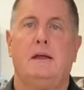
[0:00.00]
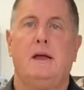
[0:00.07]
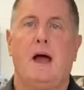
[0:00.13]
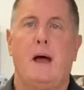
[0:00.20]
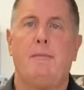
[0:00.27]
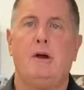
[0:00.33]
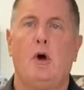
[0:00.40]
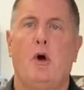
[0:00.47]

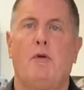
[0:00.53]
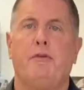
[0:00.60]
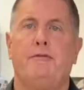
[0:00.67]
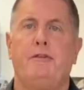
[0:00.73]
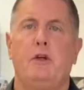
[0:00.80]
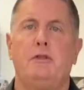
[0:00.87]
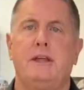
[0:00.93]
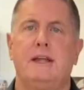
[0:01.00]
I'm going to
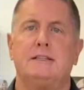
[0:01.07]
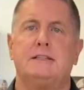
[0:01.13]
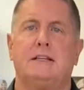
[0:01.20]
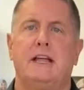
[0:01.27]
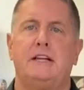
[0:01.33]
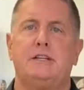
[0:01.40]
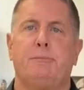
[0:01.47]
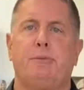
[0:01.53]
overview the
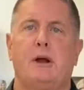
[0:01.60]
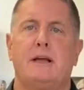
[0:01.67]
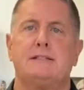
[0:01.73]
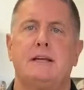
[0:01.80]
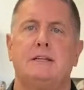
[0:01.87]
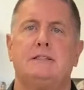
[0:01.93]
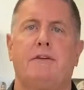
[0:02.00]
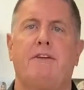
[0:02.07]
installation
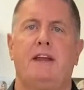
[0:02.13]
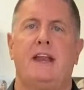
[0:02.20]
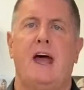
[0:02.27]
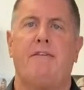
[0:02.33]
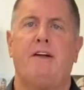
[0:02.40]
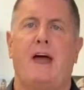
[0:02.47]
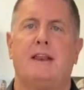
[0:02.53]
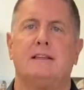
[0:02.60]
process of a
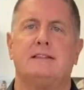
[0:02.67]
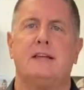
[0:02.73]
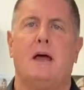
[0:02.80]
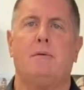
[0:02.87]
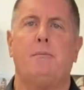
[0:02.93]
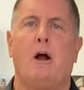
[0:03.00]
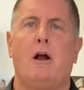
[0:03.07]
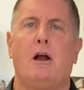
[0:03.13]
Navatlas
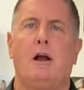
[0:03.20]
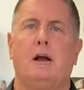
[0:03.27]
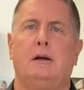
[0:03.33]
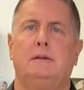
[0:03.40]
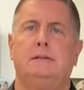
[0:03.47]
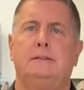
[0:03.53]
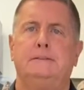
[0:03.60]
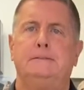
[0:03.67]
soundbar.
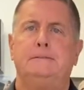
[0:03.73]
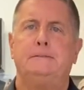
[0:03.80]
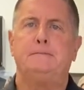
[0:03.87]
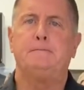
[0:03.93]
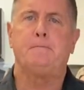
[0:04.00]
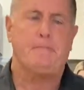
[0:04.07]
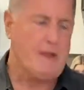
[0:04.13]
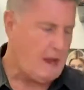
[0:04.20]

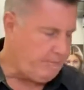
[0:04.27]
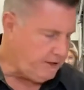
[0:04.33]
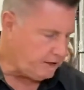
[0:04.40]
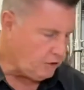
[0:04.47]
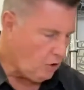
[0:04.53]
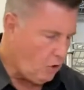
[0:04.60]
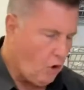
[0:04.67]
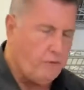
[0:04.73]
I'm going to
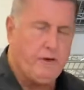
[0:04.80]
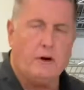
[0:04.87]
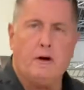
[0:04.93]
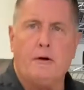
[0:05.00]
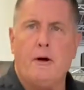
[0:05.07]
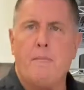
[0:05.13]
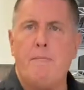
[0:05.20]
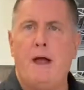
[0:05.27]
go
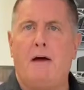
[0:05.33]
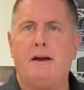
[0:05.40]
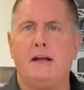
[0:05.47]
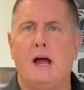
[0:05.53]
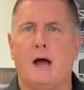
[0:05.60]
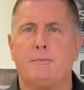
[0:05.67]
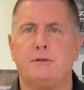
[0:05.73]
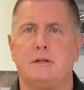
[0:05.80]
over
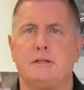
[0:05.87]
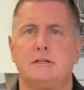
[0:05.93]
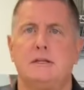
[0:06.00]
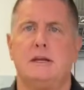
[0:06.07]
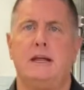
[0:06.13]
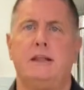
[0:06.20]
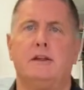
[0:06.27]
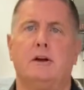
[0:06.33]
mounting
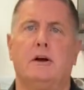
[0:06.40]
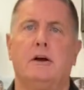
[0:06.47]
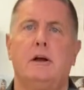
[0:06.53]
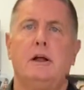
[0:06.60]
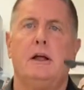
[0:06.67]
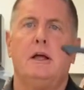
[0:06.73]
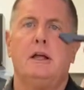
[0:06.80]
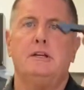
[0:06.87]
options,
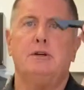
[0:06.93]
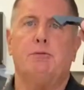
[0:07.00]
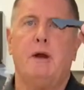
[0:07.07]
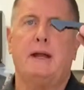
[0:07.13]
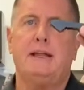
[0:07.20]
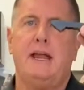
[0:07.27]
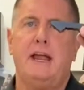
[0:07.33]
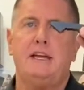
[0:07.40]
either
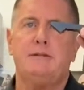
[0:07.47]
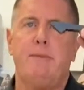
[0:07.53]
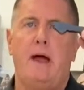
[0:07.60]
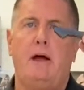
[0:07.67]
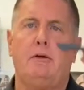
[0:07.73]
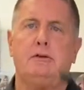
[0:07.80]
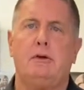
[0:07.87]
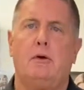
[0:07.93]
direct cage
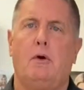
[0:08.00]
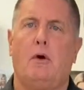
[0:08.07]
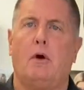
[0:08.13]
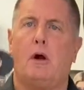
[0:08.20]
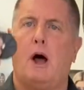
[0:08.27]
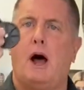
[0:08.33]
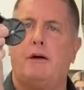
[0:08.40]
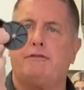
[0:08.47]
mount
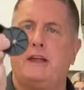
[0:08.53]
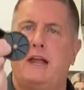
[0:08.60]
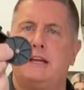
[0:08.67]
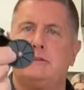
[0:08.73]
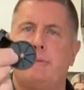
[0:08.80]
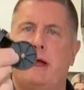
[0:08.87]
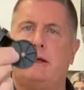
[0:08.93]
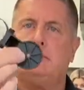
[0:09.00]
or off
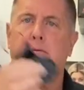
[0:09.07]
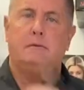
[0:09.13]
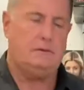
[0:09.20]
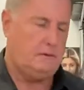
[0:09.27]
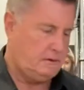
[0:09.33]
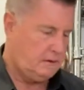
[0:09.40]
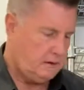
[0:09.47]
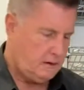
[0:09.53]
cage mount.
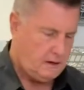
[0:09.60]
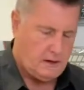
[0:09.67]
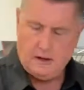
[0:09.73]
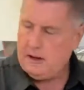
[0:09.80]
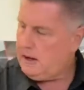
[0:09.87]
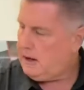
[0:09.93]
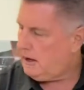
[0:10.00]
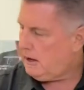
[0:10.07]

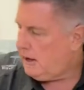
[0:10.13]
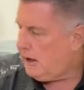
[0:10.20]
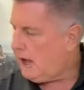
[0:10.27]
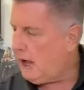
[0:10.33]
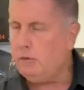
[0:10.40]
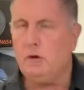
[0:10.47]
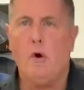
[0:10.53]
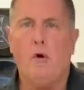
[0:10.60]

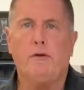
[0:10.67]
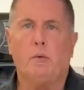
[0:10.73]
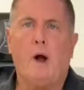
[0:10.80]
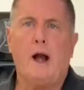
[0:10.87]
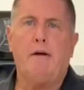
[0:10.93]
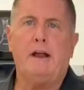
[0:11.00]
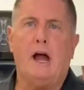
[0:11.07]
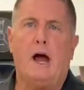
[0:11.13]
I will go over
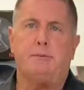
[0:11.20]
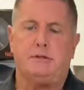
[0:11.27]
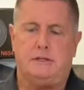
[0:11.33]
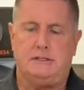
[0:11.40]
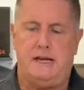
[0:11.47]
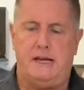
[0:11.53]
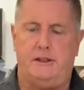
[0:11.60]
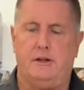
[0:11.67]
wiring
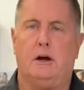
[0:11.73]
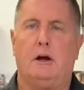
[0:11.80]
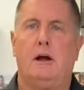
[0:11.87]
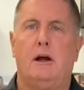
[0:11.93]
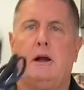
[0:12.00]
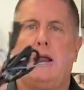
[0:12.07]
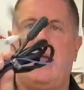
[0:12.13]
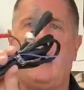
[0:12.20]
options,
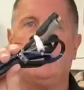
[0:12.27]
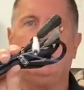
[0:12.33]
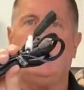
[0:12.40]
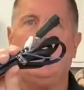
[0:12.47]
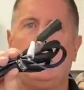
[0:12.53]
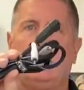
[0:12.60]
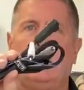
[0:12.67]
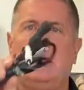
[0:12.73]
either
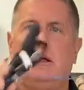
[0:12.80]
analog